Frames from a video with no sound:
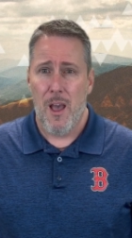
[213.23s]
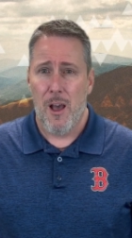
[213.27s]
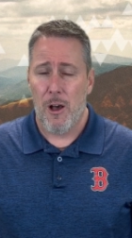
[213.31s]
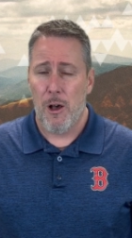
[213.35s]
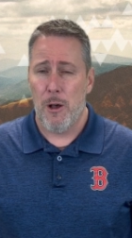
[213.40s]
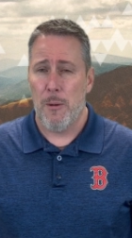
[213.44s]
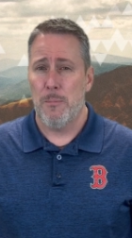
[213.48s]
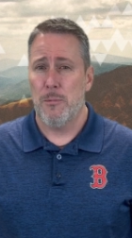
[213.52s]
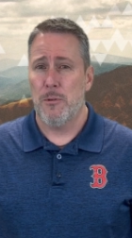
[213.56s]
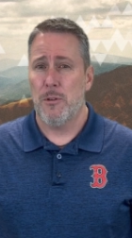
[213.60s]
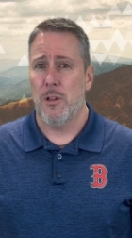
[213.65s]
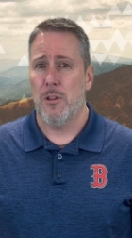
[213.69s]

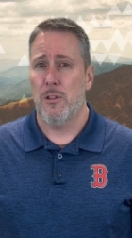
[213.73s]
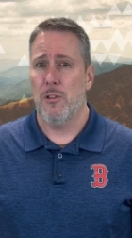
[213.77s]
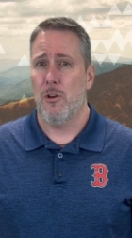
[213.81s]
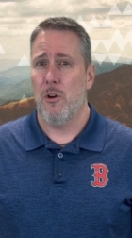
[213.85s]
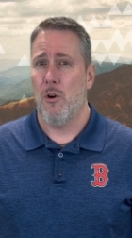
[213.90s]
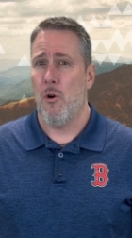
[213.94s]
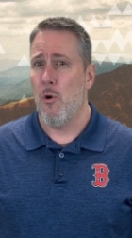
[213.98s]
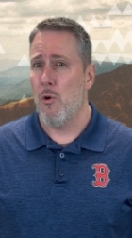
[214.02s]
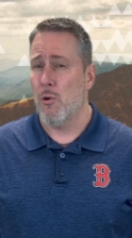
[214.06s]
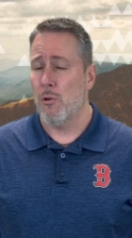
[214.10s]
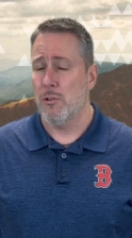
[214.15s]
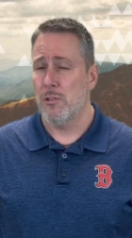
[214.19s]
up to the
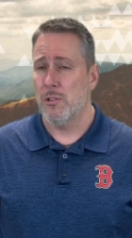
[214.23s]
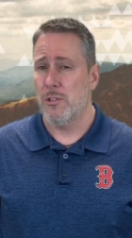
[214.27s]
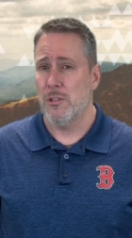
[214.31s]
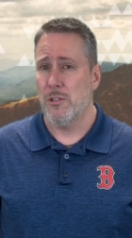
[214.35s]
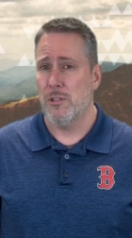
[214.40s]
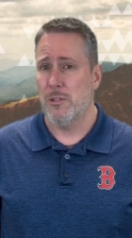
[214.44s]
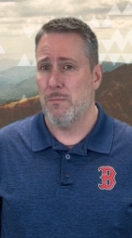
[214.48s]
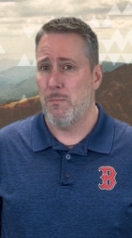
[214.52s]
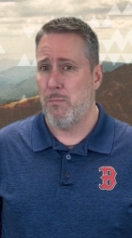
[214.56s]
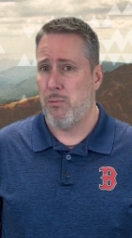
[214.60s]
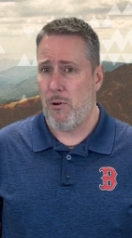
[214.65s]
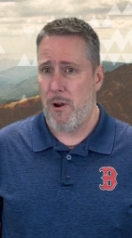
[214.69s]

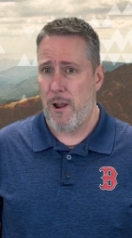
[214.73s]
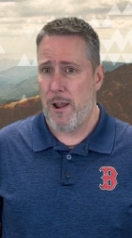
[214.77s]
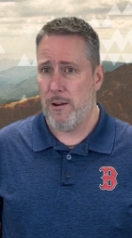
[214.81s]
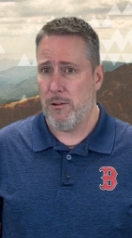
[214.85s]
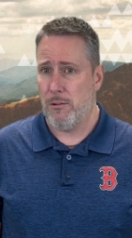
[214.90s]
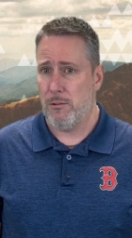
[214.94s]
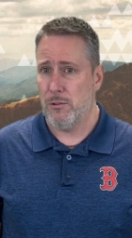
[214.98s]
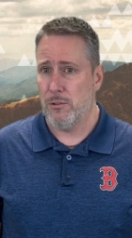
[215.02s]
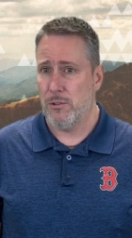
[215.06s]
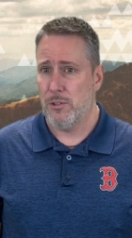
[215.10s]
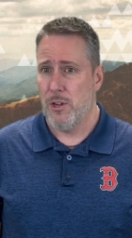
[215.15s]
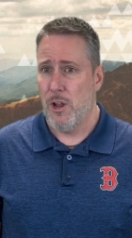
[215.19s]
horses'
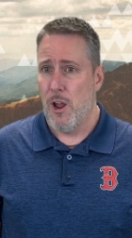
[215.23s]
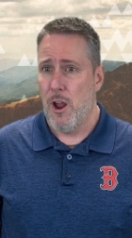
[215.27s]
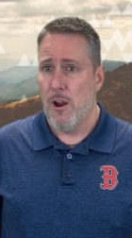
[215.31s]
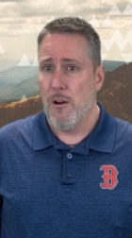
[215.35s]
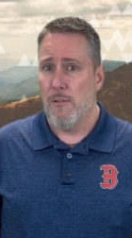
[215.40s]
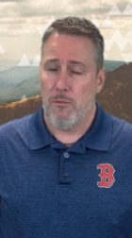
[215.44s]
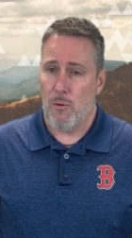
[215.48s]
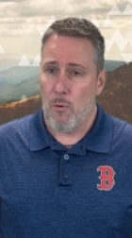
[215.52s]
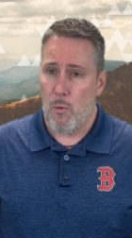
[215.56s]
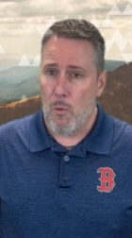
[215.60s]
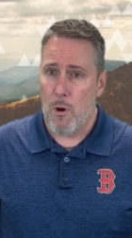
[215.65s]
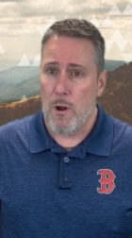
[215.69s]
bridles
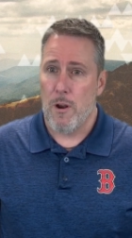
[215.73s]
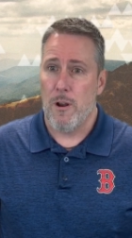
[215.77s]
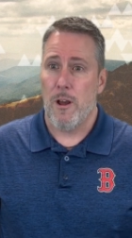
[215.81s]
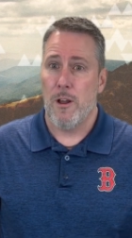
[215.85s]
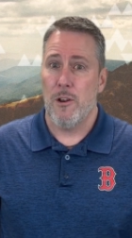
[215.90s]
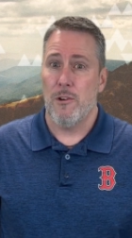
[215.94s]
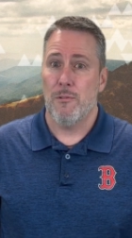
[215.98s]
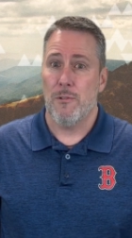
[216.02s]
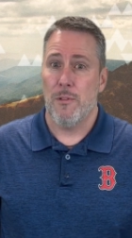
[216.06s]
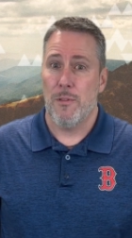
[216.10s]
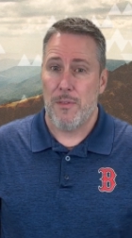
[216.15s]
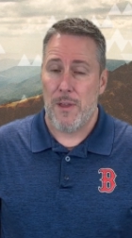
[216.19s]
for
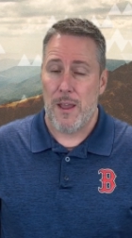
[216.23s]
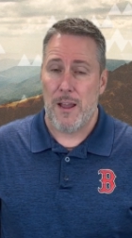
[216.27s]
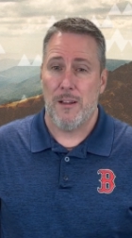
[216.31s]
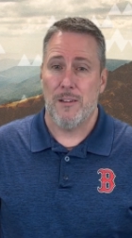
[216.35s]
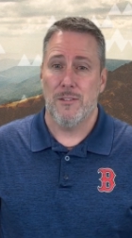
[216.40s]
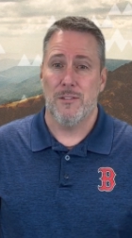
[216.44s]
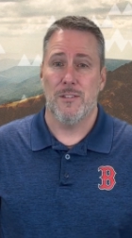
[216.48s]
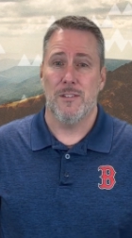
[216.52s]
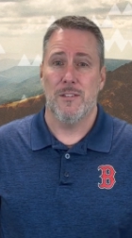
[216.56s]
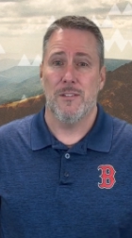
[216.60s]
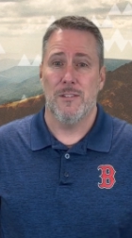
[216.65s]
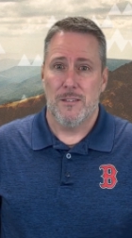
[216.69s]

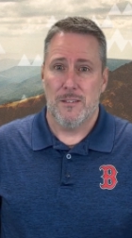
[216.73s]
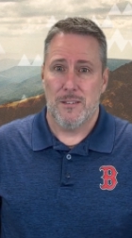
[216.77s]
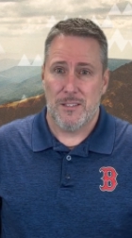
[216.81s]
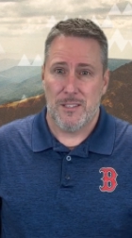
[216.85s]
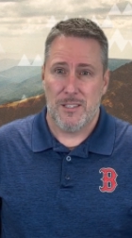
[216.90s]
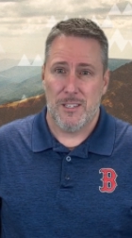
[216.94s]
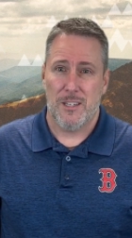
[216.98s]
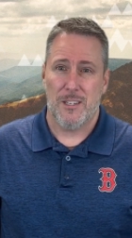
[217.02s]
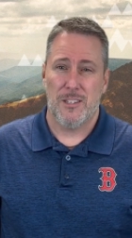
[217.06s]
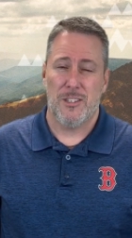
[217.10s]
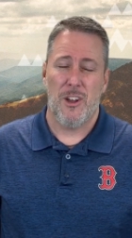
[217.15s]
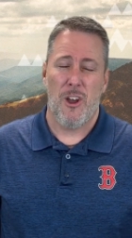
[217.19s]

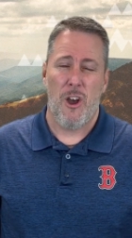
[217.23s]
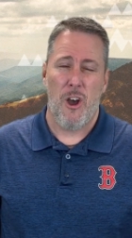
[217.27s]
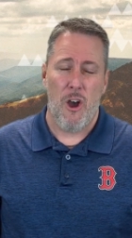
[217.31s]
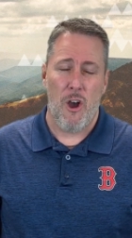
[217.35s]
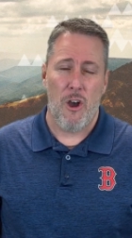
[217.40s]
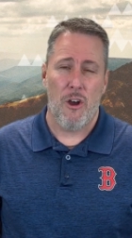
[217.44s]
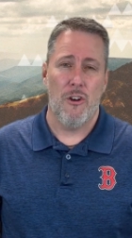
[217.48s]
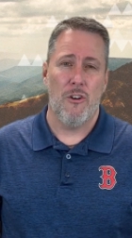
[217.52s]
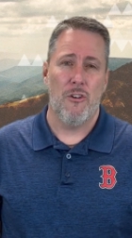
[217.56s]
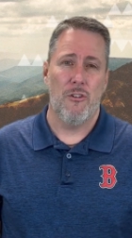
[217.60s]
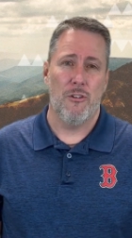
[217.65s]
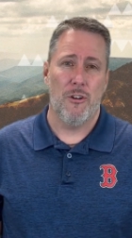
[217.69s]

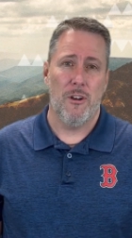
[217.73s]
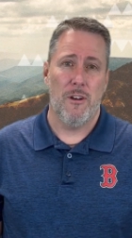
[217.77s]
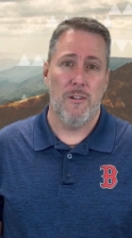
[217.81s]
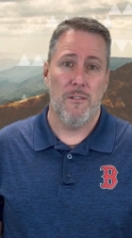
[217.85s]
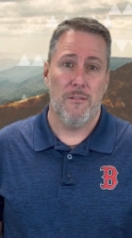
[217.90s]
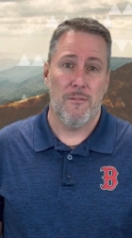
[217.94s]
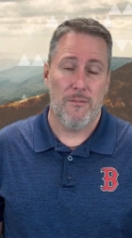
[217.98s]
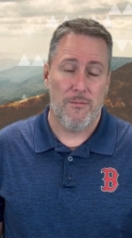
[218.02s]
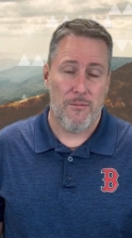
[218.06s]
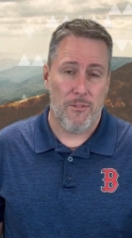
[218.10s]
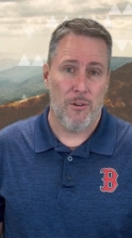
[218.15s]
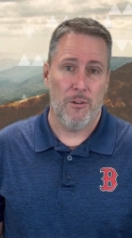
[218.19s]

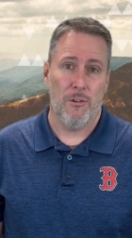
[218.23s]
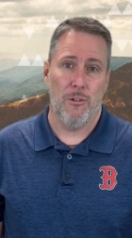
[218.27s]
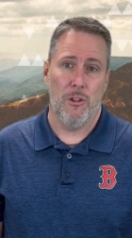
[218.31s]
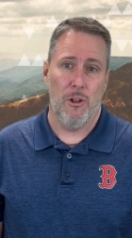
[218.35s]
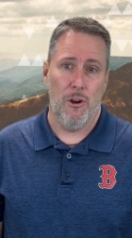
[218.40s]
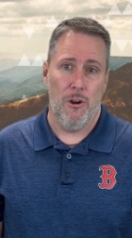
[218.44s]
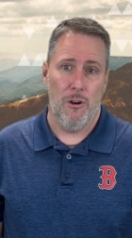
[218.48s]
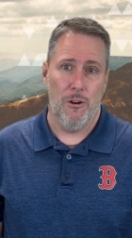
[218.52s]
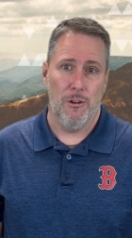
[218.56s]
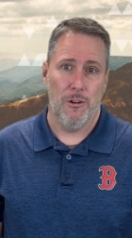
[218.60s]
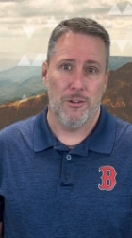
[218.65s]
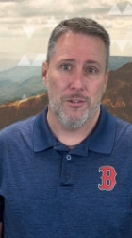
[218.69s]
100,600
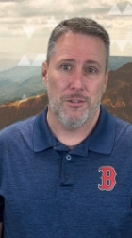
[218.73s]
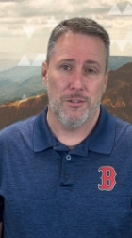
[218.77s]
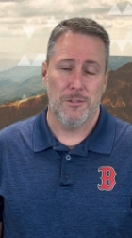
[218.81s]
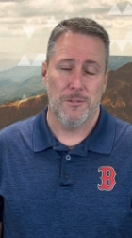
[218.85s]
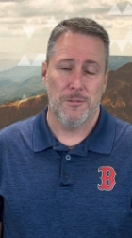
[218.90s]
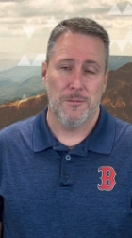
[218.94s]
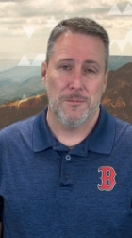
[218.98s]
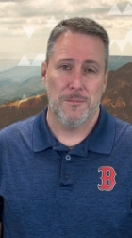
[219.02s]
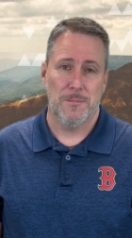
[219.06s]
furlongs.